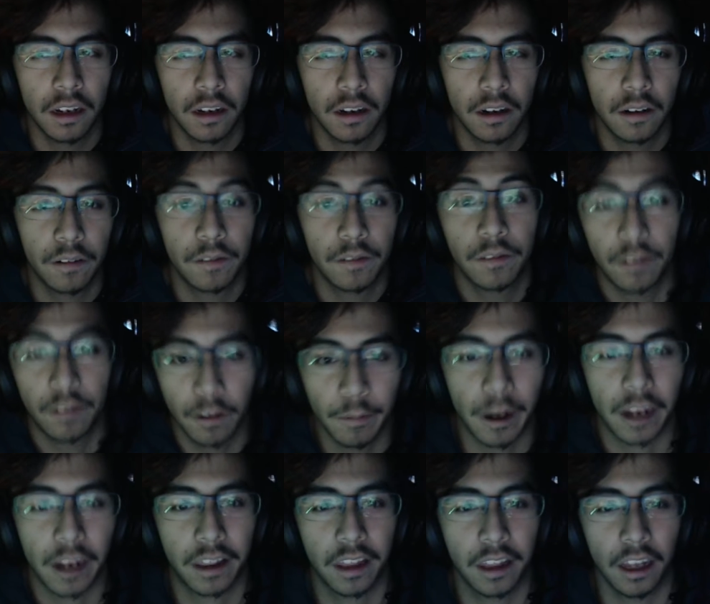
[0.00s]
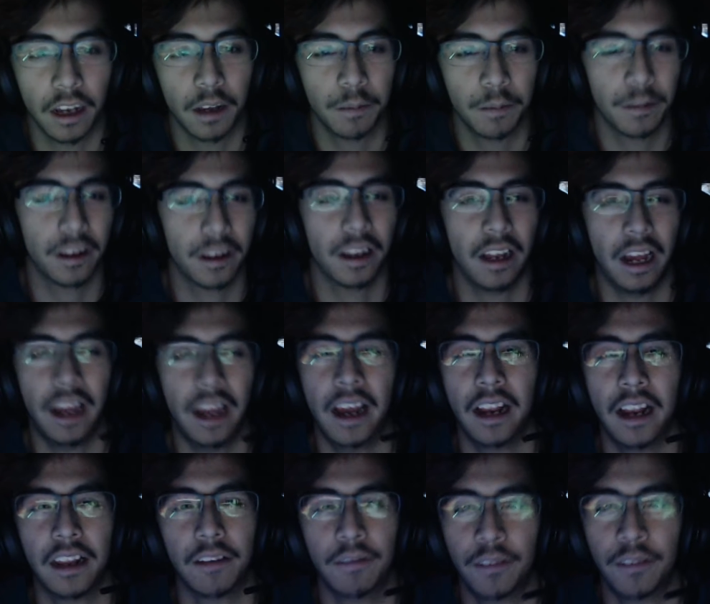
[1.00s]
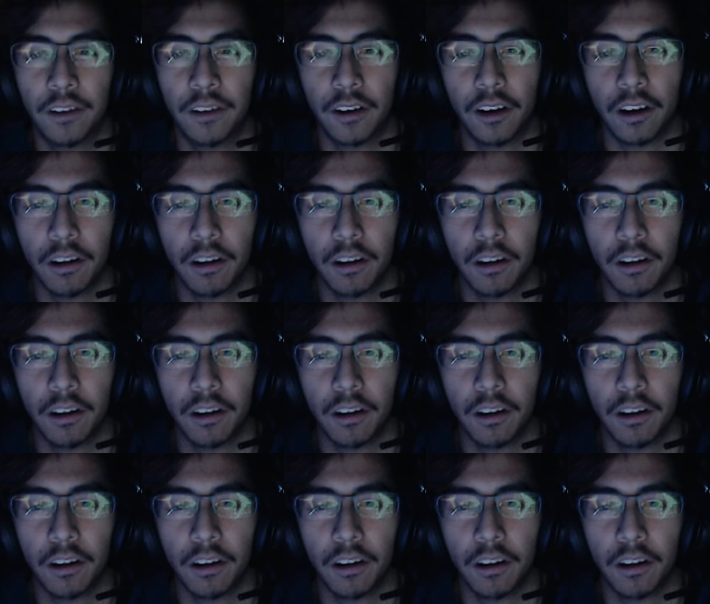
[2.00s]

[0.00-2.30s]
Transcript: for myself because I had it for